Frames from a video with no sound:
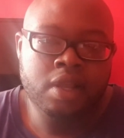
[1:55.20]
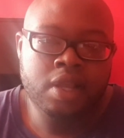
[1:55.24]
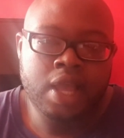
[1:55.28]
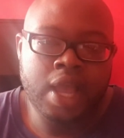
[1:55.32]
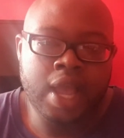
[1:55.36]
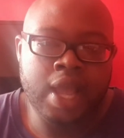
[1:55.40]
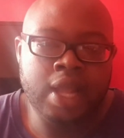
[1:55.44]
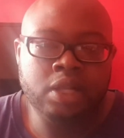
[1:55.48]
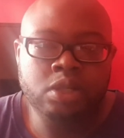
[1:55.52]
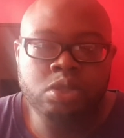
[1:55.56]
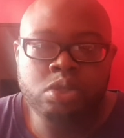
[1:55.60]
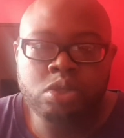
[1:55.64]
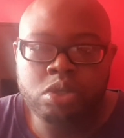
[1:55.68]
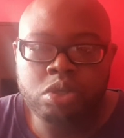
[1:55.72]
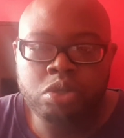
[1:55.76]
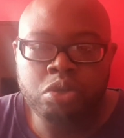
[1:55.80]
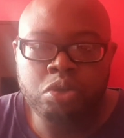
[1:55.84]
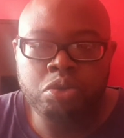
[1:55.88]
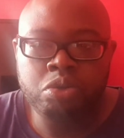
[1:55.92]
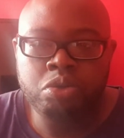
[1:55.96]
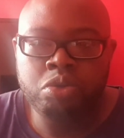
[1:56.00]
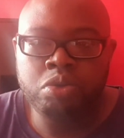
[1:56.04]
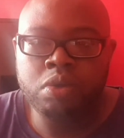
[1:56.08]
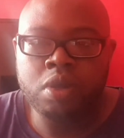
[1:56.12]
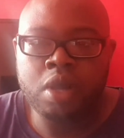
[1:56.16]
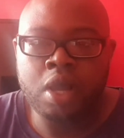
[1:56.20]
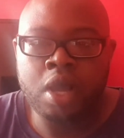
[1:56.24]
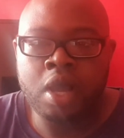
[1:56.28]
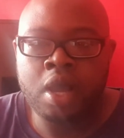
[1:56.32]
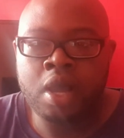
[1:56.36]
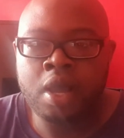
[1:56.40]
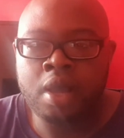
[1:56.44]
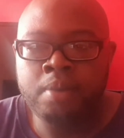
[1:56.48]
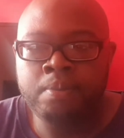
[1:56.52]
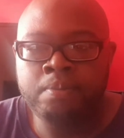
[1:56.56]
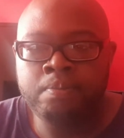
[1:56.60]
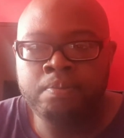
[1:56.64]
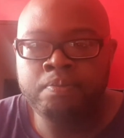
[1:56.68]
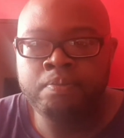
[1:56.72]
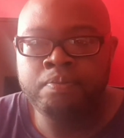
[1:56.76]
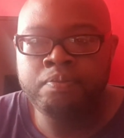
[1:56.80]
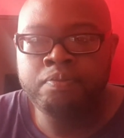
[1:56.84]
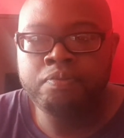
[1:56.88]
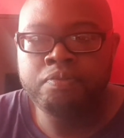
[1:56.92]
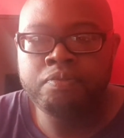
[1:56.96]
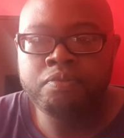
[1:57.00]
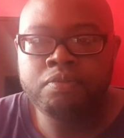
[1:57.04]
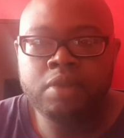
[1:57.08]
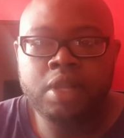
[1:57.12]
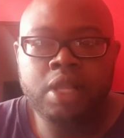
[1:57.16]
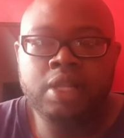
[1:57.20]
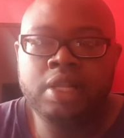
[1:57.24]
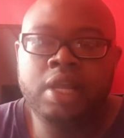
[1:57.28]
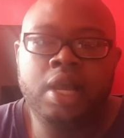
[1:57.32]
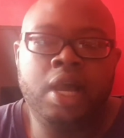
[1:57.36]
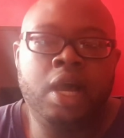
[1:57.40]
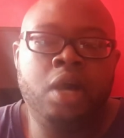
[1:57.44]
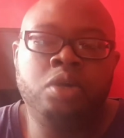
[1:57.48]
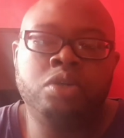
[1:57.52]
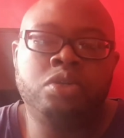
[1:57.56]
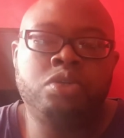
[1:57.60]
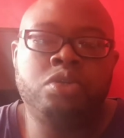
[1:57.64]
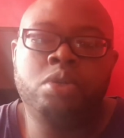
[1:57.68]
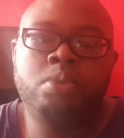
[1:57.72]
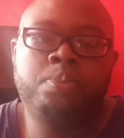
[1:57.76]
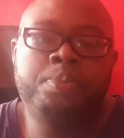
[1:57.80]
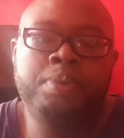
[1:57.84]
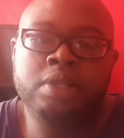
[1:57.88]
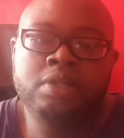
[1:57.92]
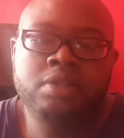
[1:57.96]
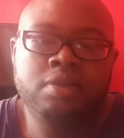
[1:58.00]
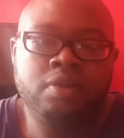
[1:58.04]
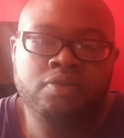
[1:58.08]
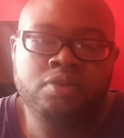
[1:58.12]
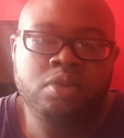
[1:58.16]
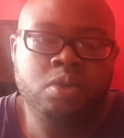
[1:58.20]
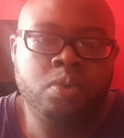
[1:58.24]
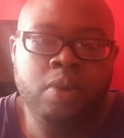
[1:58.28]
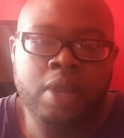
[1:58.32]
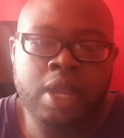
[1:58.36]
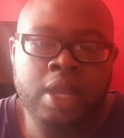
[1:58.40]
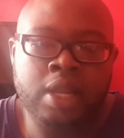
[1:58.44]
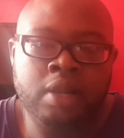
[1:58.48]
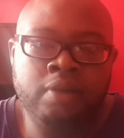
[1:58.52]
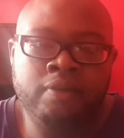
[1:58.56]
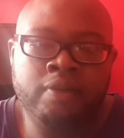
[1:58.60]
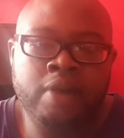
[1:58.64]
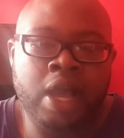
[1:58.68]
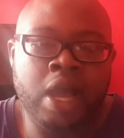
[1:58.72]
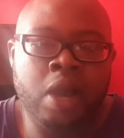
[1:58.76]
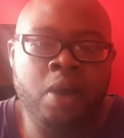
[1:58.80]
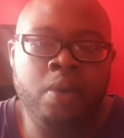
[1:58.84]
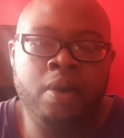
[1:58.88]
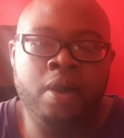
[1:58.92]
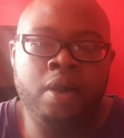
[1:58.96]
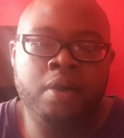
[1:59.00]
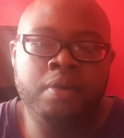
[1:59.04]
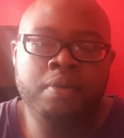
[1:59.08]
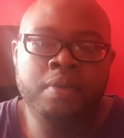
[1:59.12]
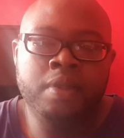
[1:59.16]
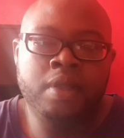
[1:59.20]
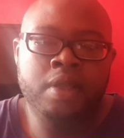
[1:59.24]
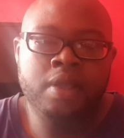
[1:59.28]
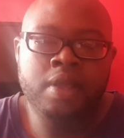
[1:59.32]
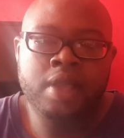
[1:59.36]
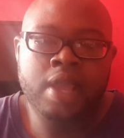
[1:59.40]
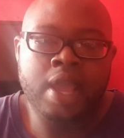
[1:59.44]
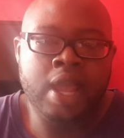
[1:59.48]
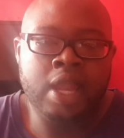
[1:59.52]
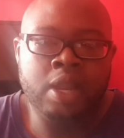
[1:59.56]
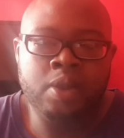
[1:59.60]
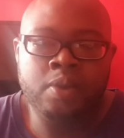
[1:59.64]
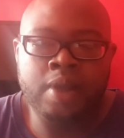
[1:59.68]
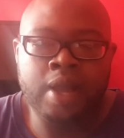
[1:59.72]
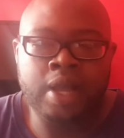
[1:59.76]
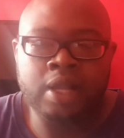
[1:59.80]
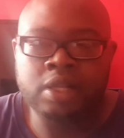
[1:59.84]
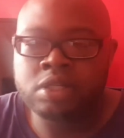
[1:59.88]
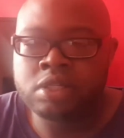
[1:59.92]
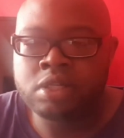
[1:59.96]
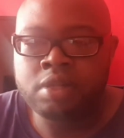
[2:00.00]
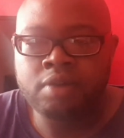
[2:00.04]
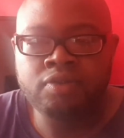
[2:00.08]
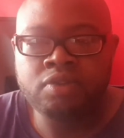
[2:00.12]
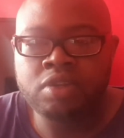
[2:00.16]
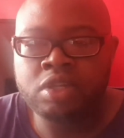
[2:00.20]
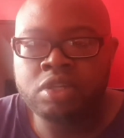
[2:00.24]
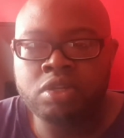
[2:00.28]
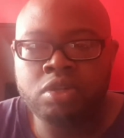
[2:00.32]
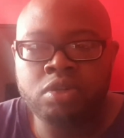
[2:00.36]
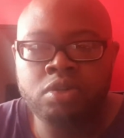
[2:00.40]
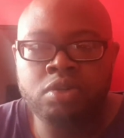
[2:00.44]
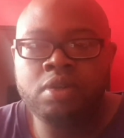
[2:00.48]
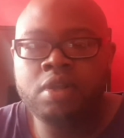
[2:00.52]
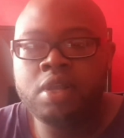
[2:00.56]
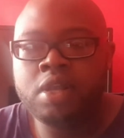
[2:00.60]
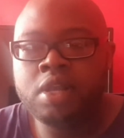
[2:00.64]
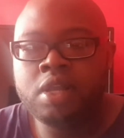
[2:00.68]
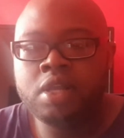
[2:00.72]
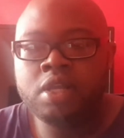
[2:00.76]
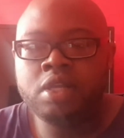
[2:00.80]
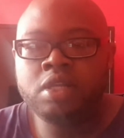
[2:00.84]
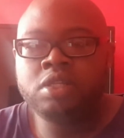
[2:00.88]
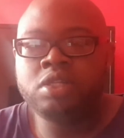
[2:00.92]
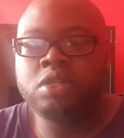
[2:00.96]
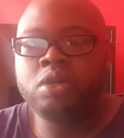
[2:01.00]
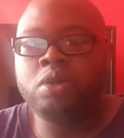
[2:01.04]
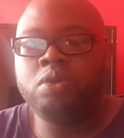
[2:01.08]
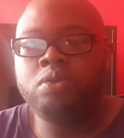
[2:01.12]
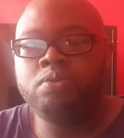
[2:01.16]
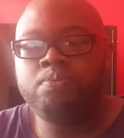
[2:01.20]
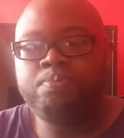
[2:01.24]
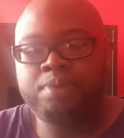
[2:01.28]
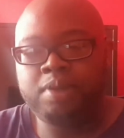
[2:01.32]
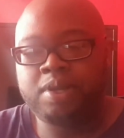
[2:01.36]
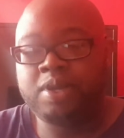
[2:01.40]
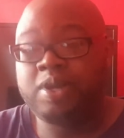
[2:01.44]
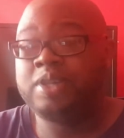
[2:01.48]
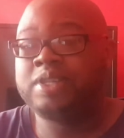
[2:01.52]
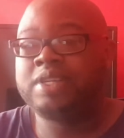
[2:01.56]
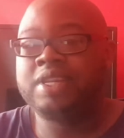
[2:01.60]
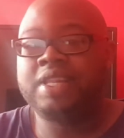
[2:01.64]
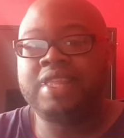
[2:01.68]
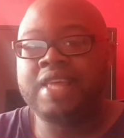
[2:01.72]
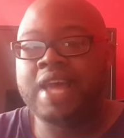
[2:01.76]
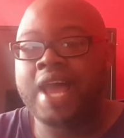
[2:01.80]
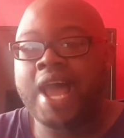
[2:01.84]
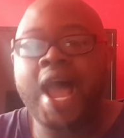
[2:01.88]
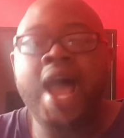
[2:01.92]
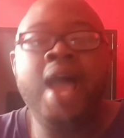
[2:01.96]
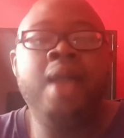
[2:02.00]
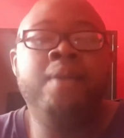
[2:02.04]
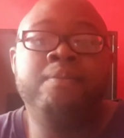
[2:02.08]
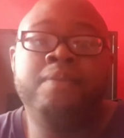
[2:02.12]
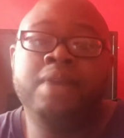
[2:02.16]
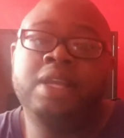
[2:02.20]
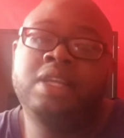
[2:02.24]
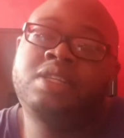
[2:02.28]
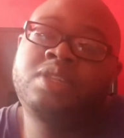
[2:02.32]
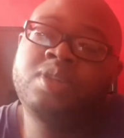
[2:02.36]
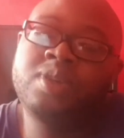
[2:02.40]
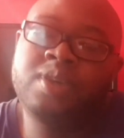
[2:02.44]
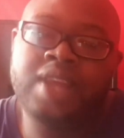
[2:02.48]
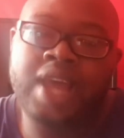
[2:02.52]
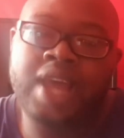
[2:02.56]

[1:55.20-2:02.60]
and two, I was too pissed off to wait another hour anyway. I had stuff to do, so because of that I made sure